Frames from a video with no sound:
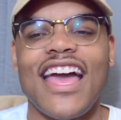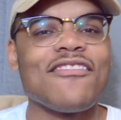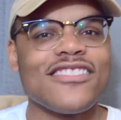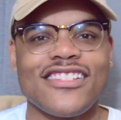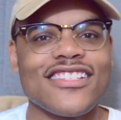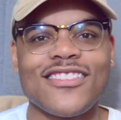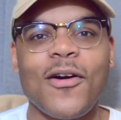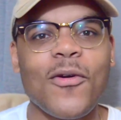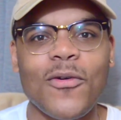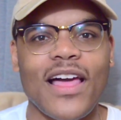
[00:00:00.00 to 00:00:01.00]
that was just
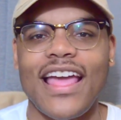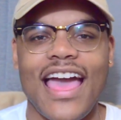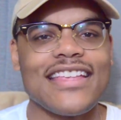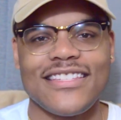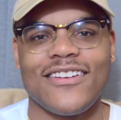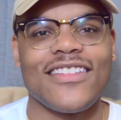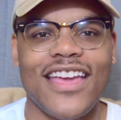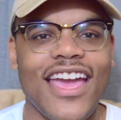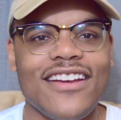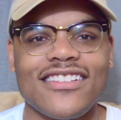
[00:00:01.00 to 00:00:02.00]
so like icing on the cake,